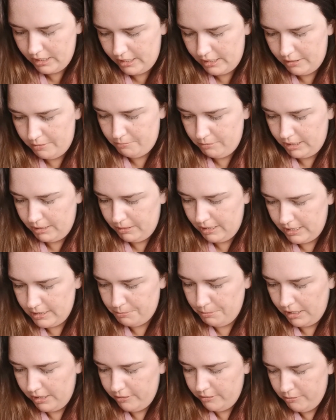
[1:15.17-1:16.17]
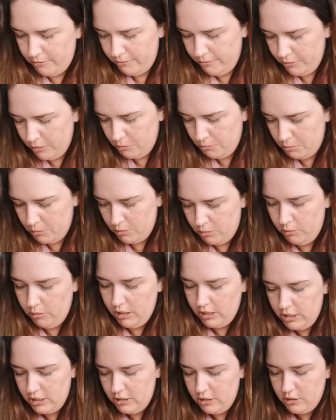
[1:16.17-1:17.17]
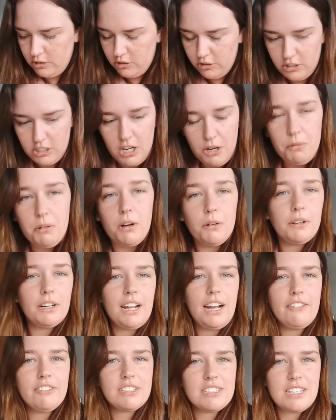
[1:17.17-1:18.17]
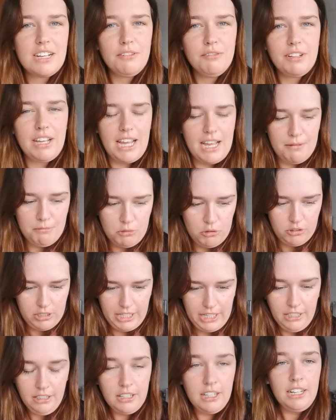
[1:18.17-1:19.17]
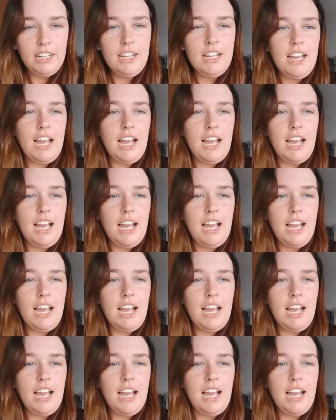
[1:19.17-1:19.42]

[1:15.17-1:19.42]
when he gets back from football, I just thought, you know what, I'm going to have a self-care morning